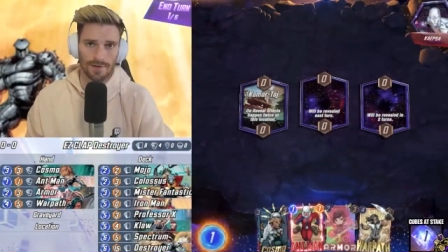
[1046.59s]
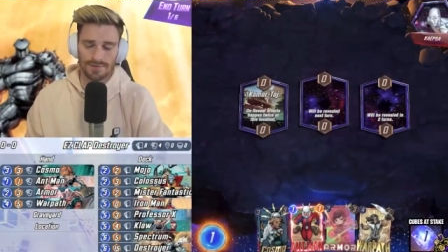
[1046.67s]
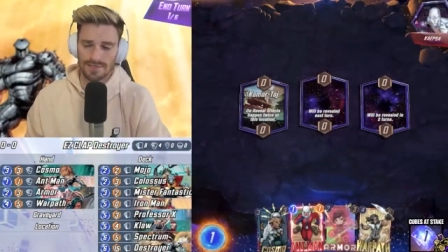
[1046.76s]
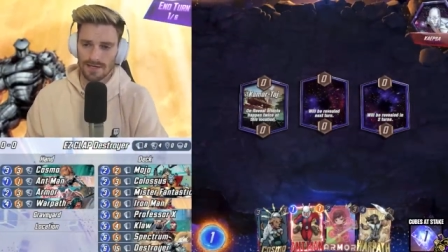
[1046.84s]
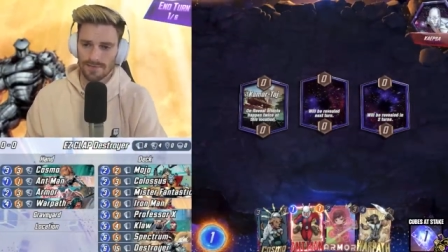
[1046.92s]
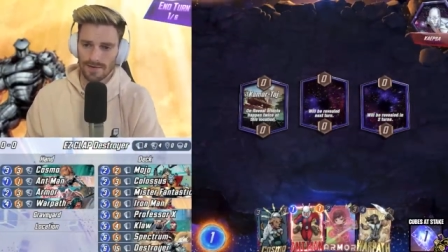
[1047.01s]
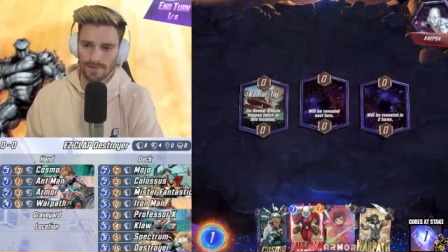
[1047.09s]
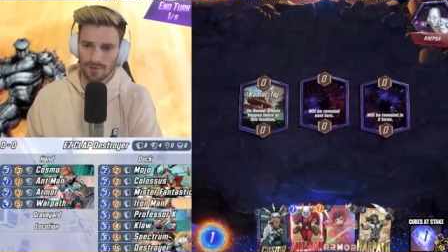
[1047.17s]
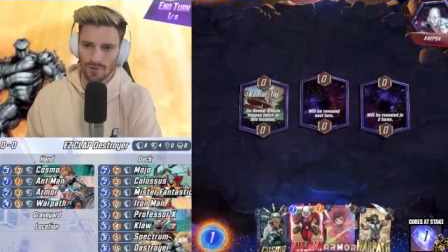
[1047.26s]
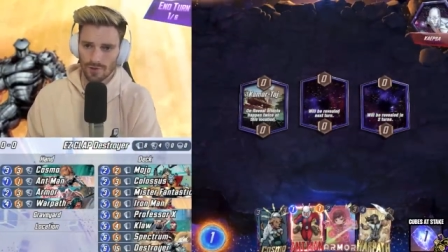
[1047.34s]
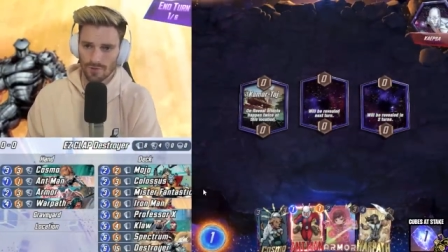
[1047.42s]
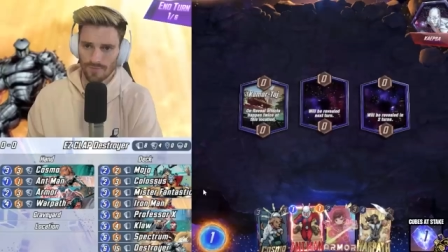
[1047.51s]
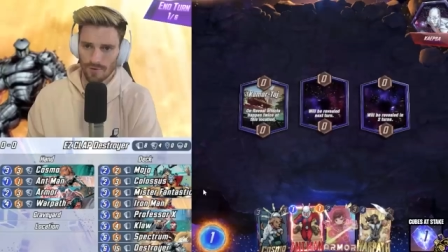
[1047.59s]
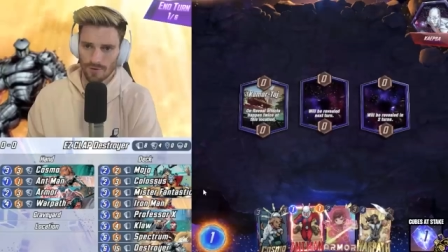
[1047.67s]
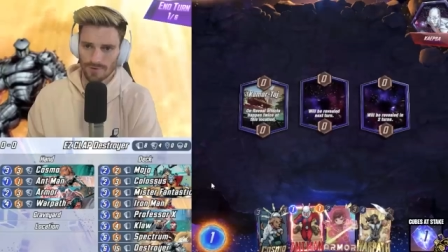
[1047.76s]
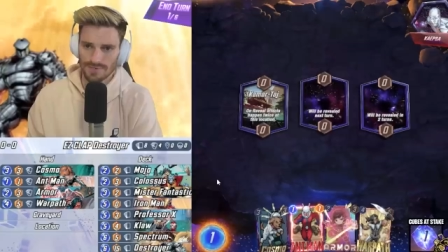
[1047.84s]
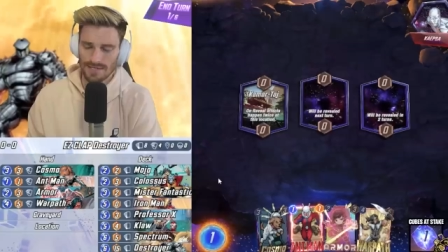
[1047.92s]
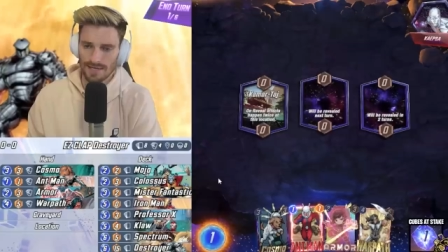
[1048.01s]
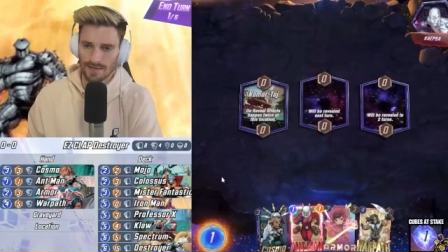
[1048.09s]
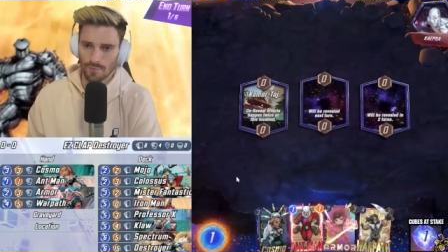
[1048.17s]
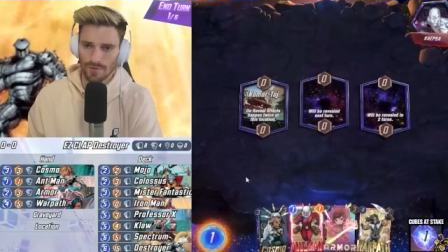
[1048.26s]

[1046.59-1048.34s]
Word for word: I'll take that curve all day.